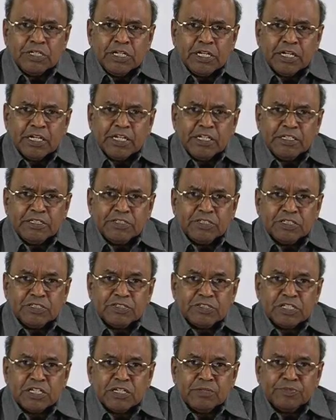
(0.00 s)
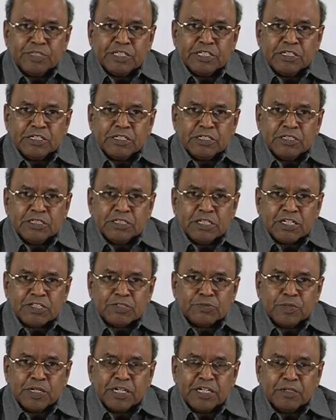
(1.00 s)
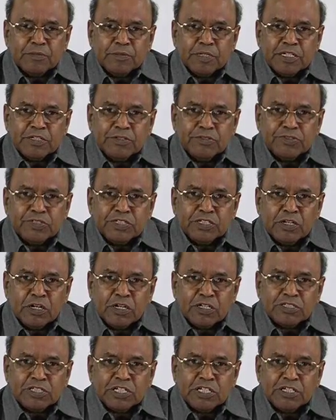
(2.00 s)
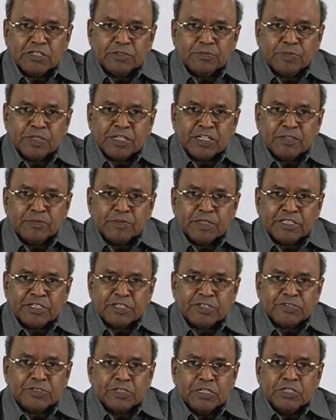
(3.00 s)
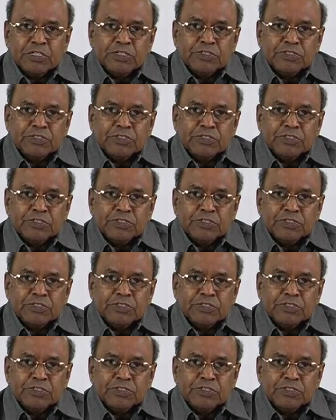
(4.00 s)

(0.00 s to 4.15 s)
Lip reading: Again it's the same thing explained by using auxiliary plane methods.